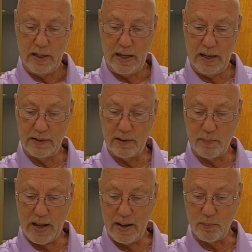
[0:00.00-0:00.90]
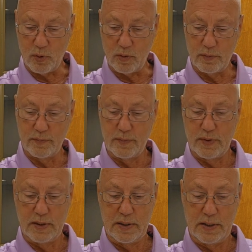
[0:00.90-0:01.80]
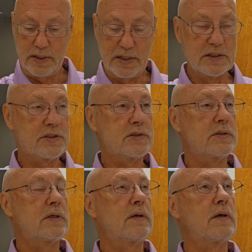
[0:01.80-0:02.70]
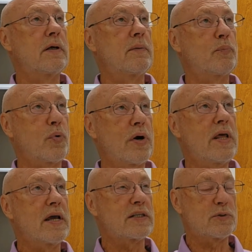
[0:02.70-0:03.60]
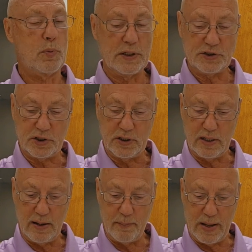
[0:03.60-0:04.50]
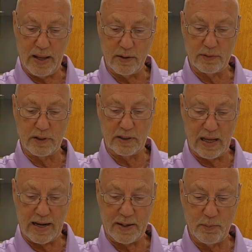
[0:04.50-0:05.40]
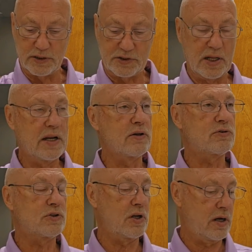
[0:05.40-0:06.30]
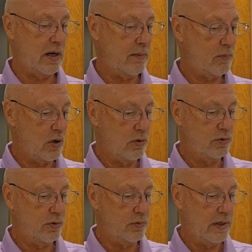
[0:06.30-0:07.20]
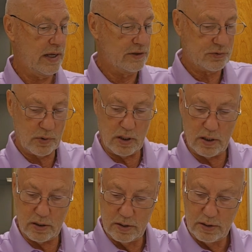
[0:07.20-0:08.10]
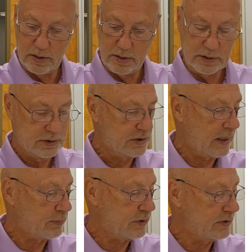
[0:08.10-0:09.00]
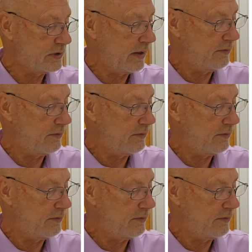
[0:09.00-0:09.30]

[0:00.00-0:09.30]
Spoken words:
And the Bible is pretty explicit about the documents that interested him. Go to Ezra chapter 7.